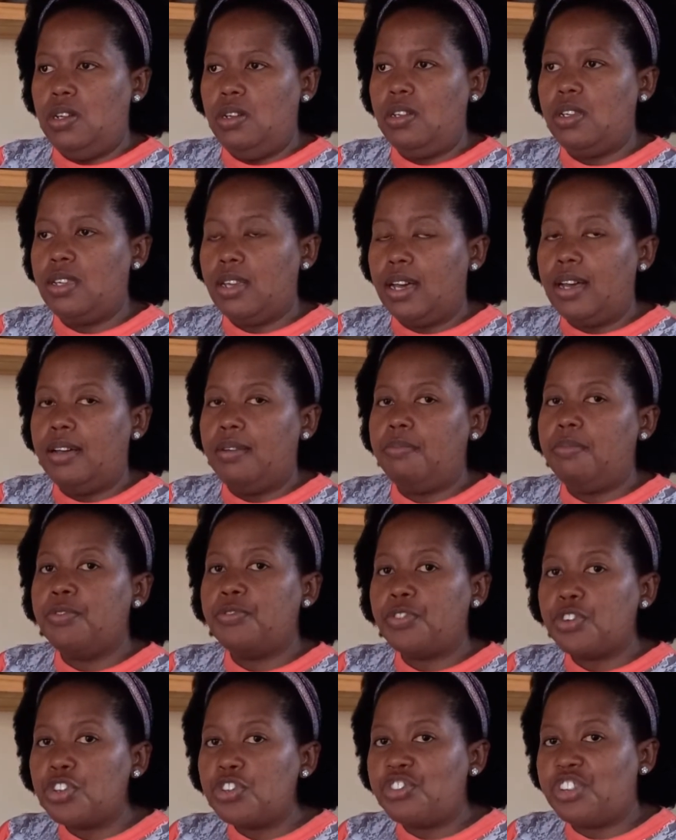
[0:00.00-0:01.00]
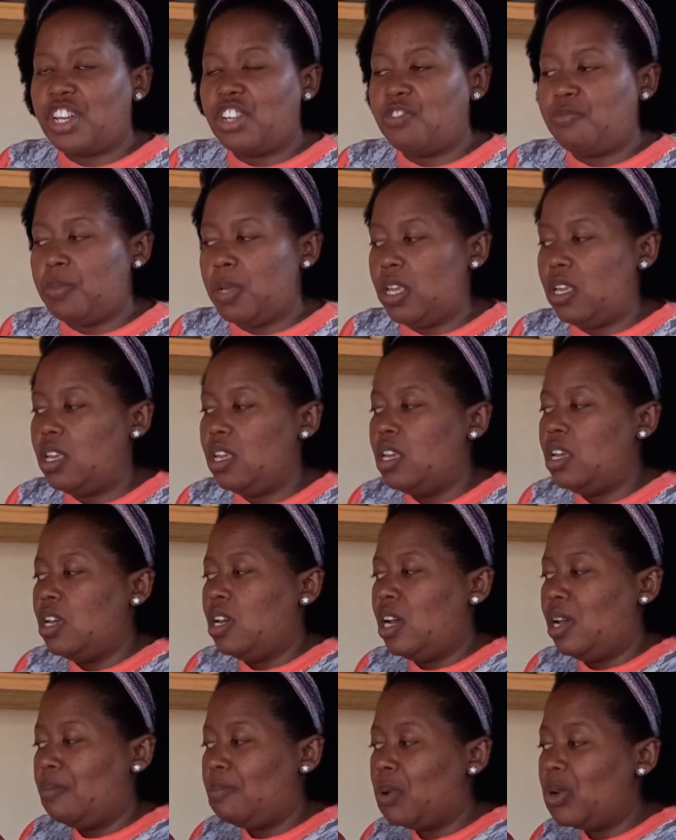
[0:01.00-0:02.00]
Yeah, before you judge me,
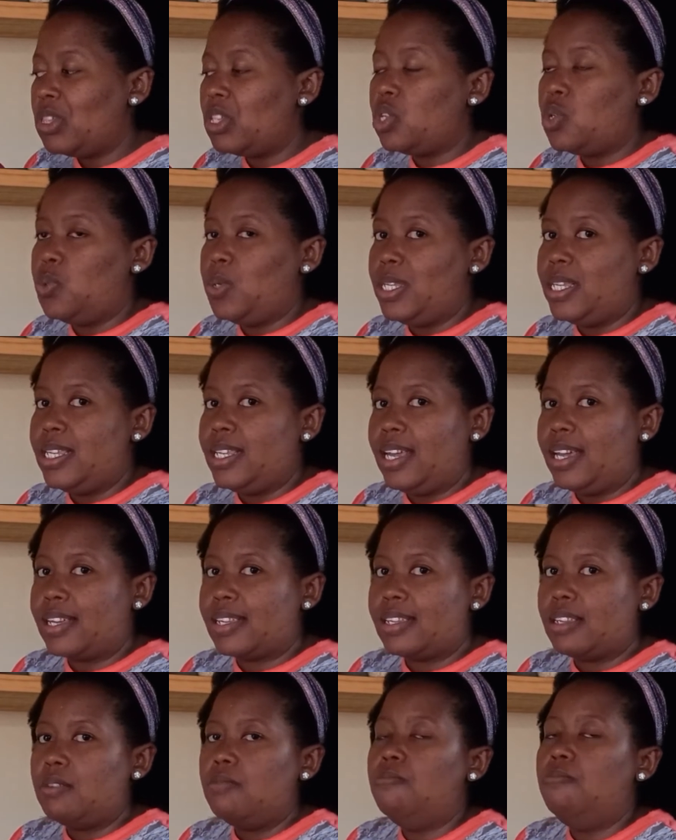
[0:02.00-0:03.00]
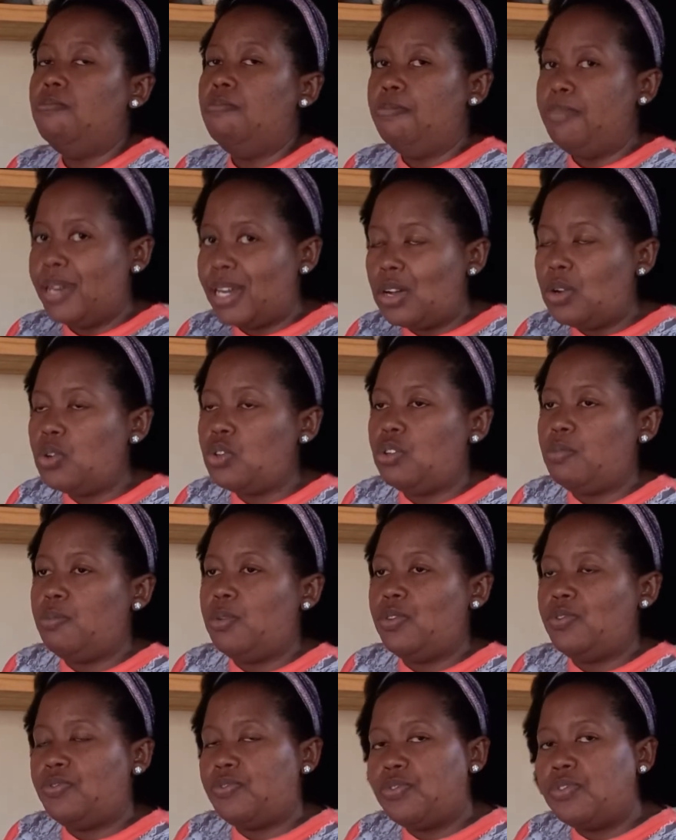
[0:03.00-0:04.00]
I bought the sweet snacks, but I also
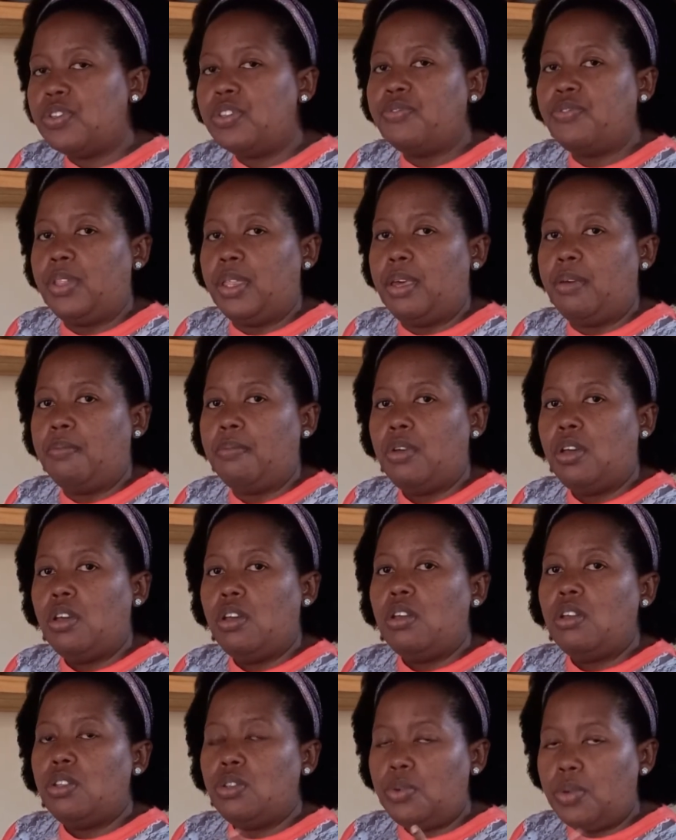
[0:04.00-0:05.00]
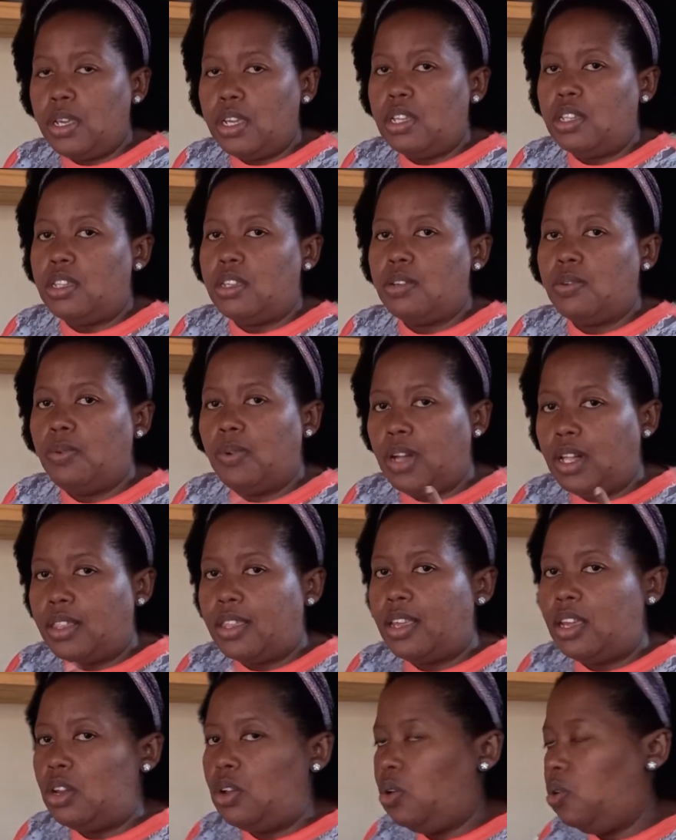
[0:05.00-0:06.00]
bought fruits for them to eat while
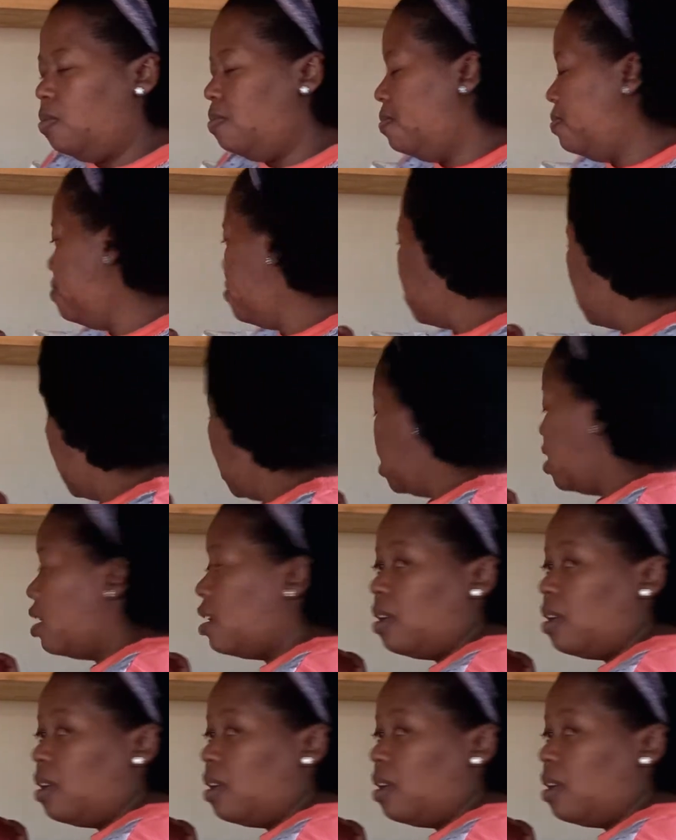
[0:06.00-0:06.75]
they're at home. Okay,